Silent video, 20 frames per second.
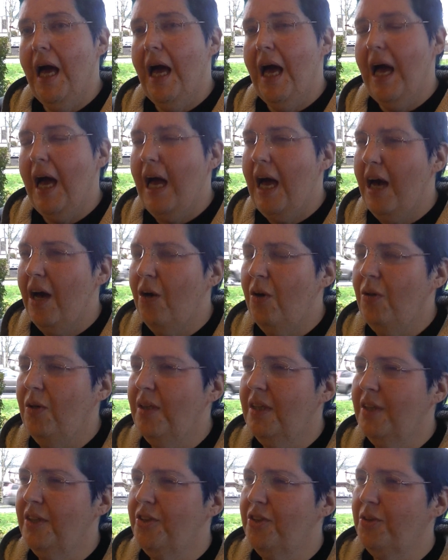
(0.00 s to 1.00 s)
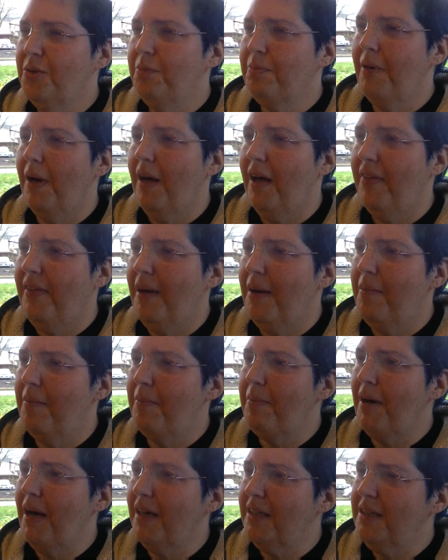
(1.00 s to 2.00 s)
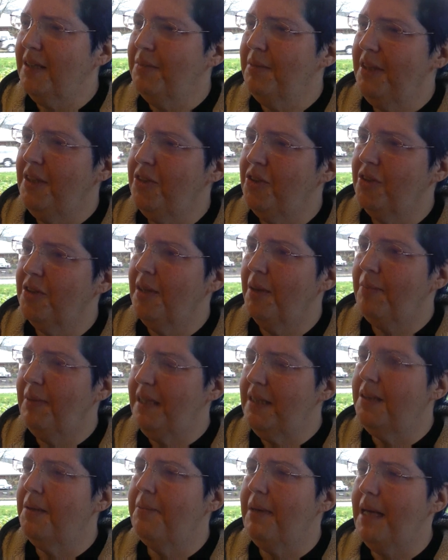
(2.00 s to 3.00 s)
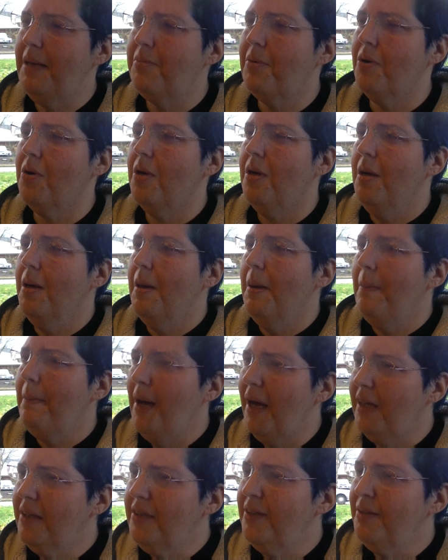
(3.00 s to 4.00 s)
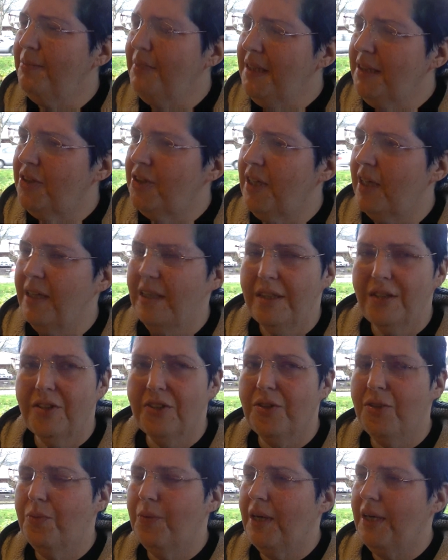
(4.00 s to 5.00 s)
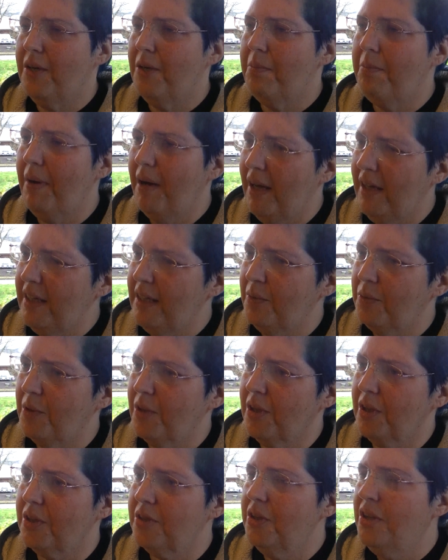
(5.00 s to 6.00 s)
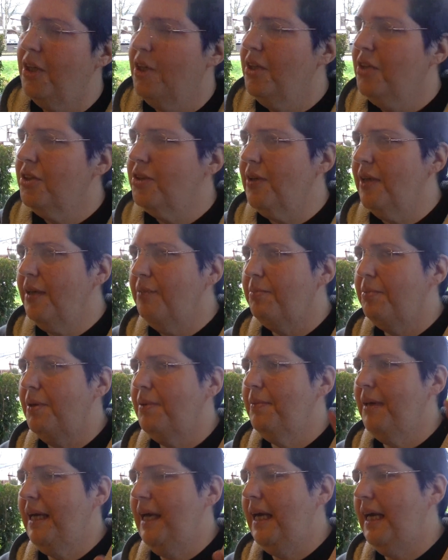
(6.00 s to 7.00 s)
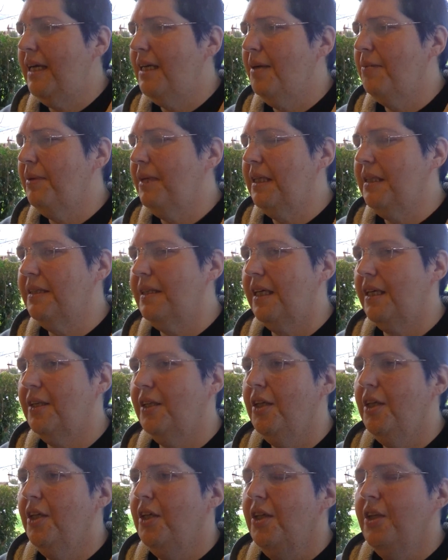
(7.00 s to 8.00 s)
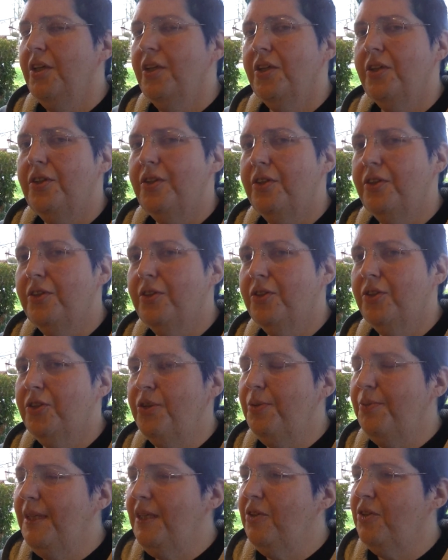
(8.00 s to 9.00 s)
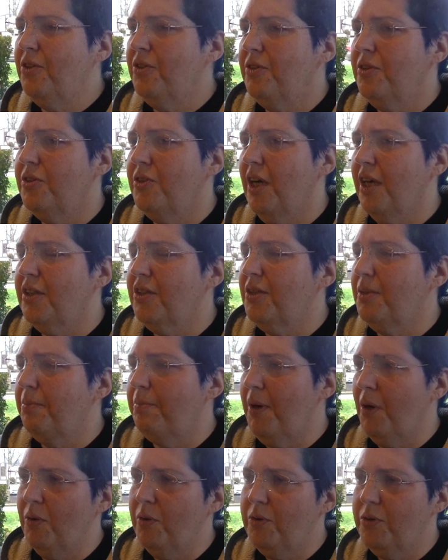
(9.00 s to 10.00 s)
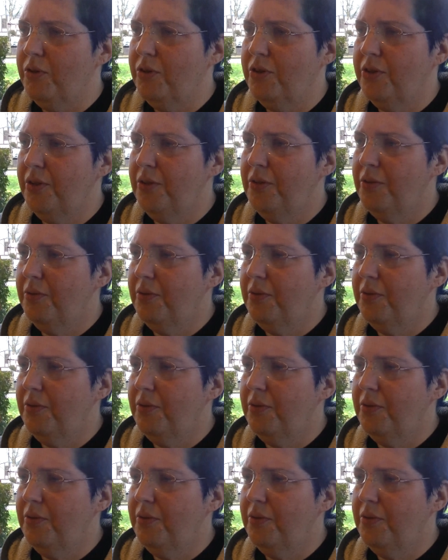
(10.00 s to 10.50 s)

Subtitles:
how could you possibly, a piece of paper, possibly change the way your body works? So I put my hand up and I said, do you mean you're not supposed to